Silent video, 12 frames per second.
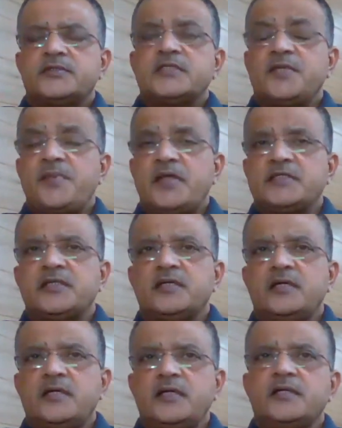So as I mentioned
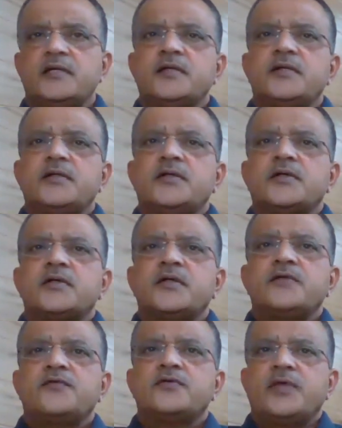earlier,
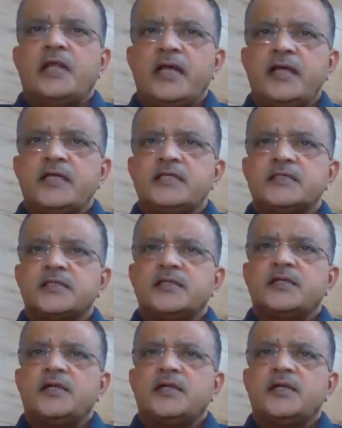if you realize